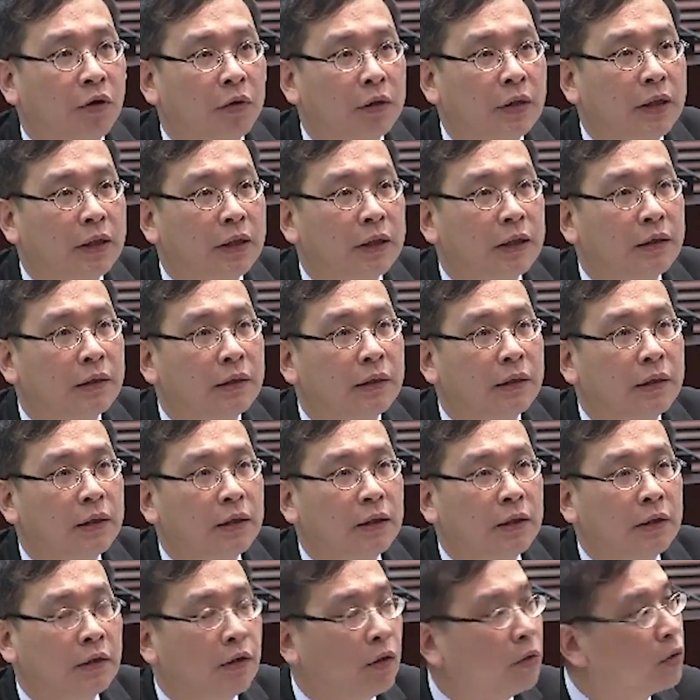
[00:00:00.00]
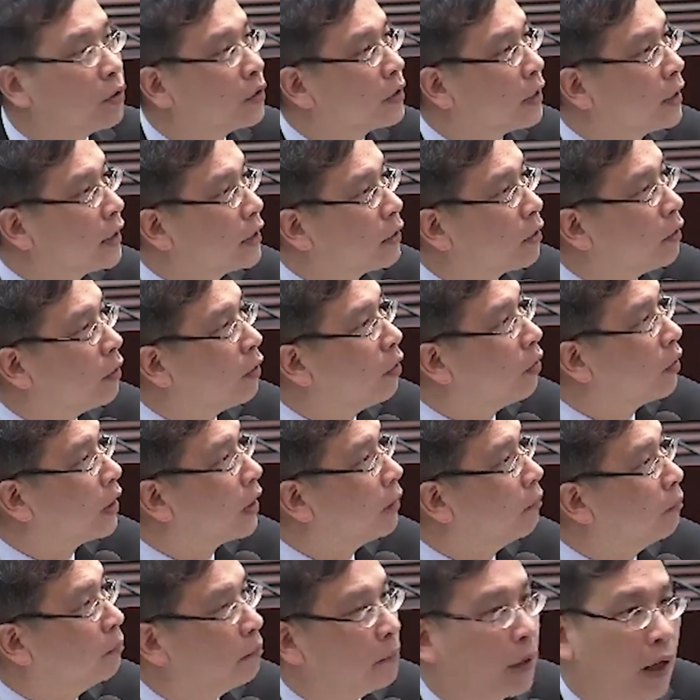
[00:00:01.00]
uh, in the
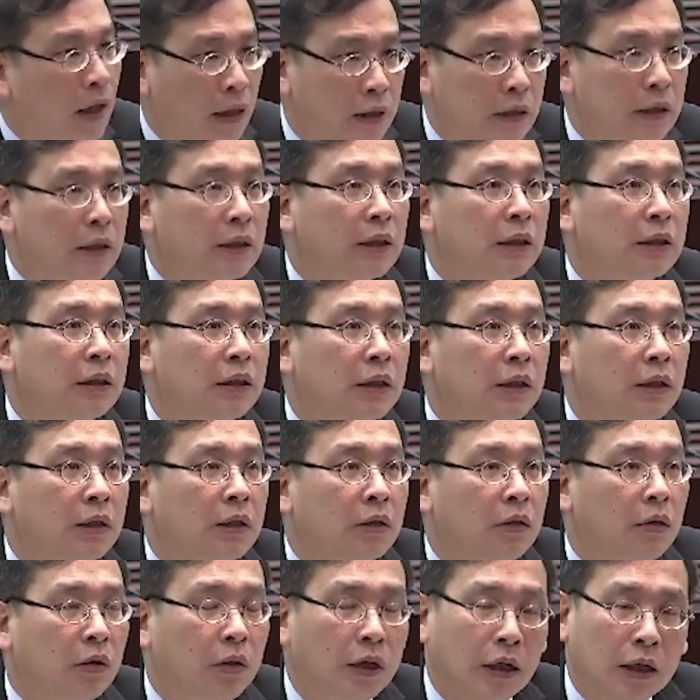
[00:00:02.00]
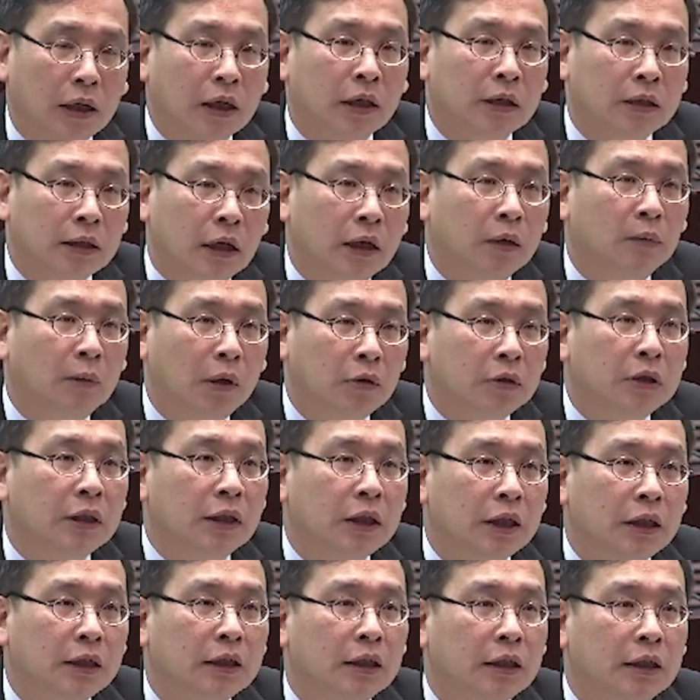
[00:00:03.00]
whole thing. Perhaps it is not by
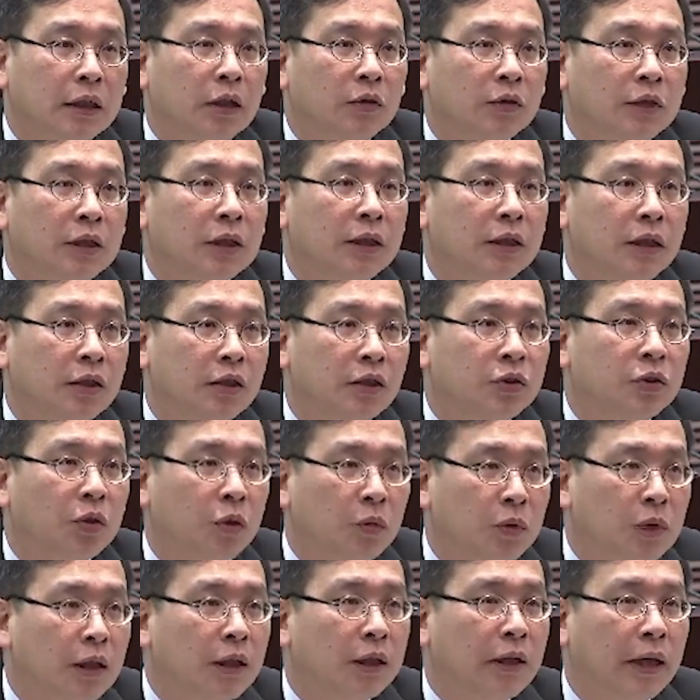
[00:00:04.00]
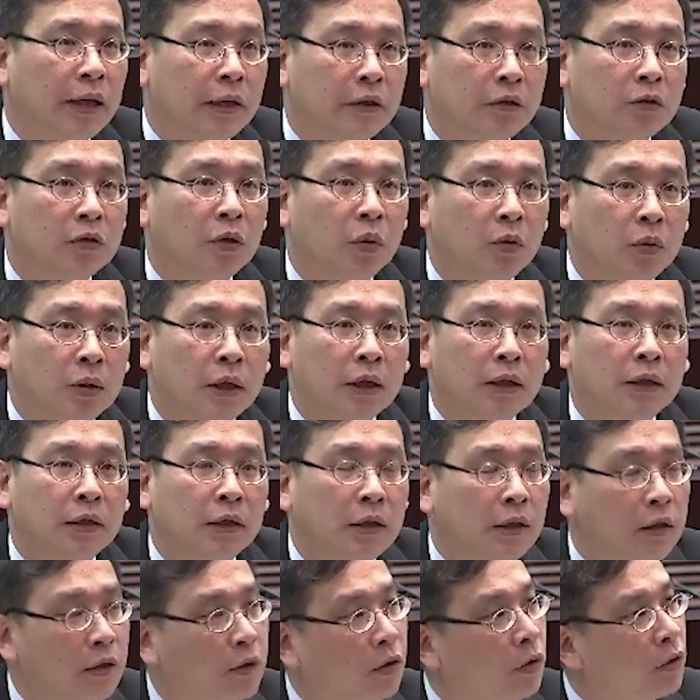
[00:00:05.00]
coincidence. Perhaps there are
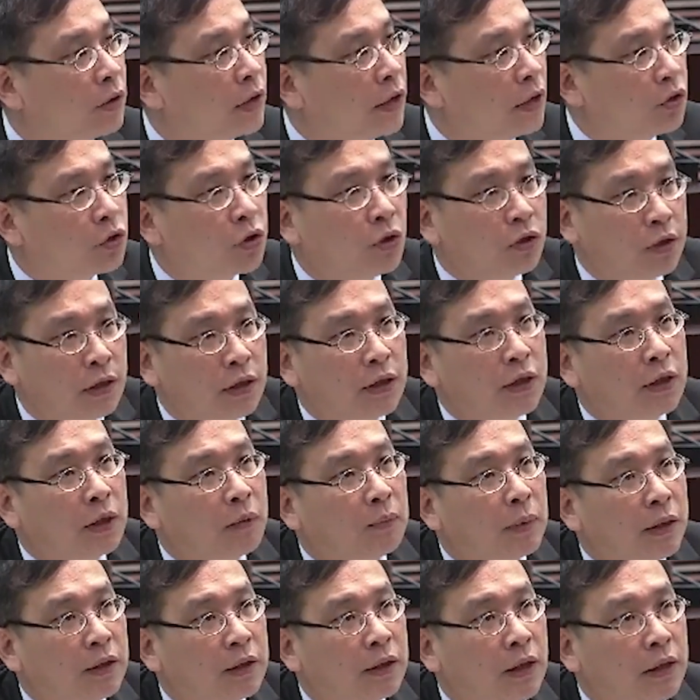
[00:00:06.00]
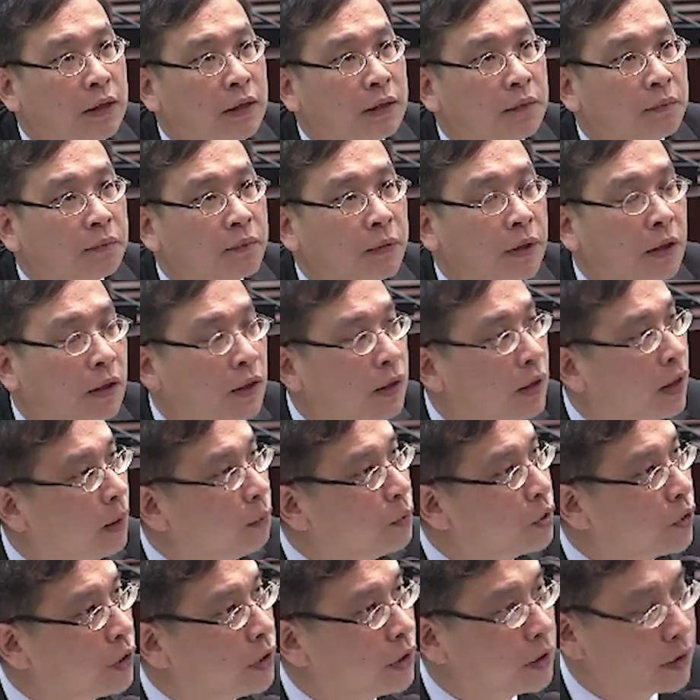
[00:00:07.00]
structural causes to
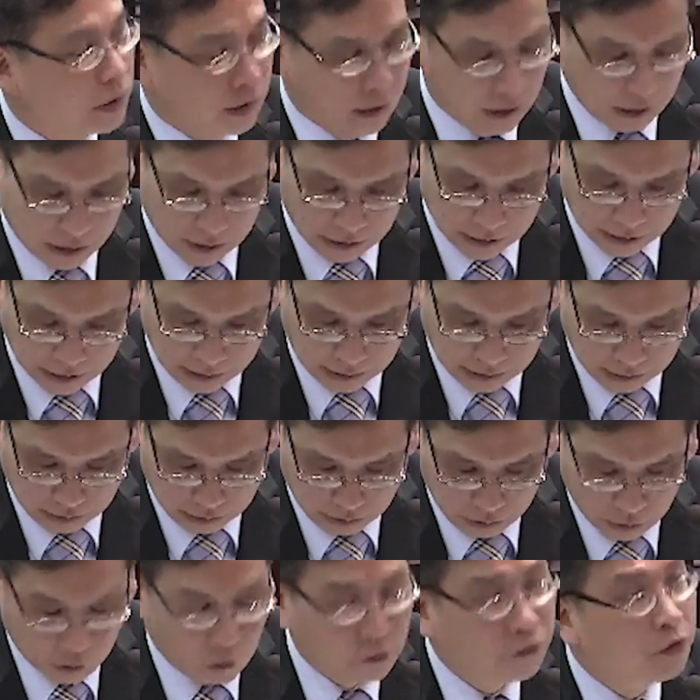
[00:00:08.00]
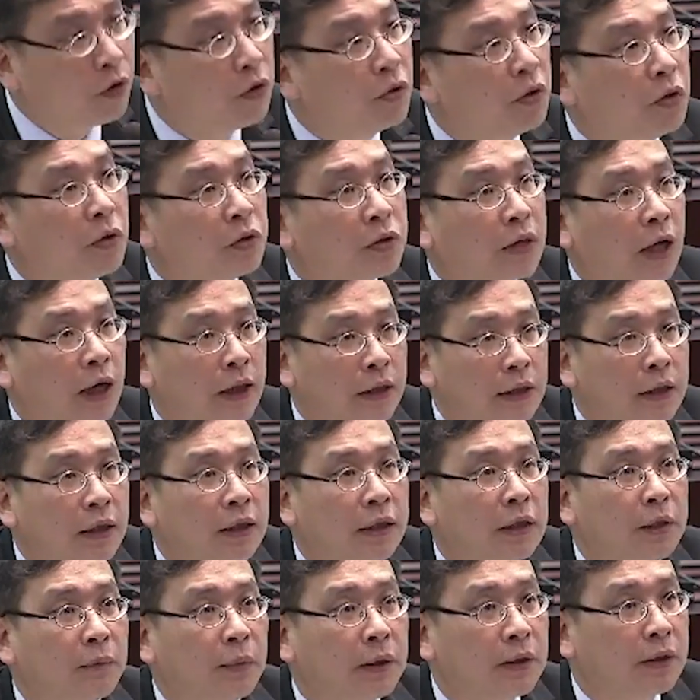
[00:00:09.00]
uh, this change in the nature
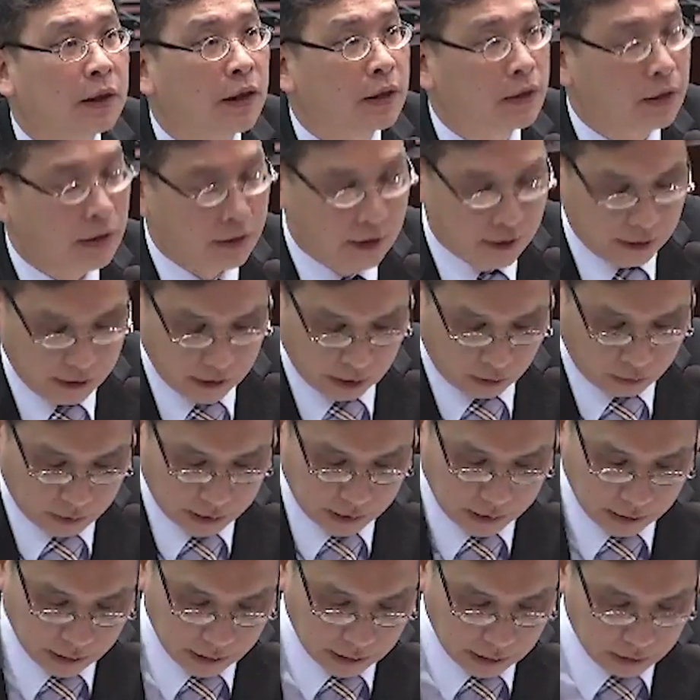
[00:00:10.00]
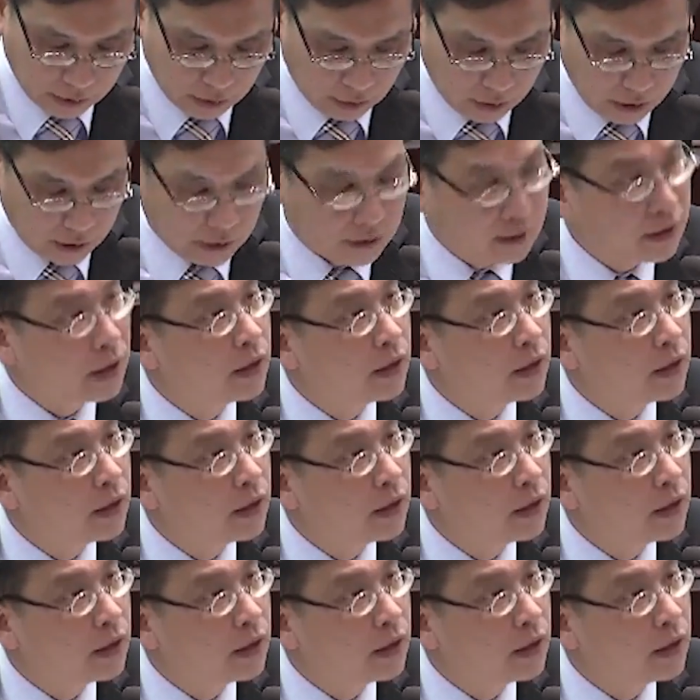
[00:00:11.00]
of whole day education.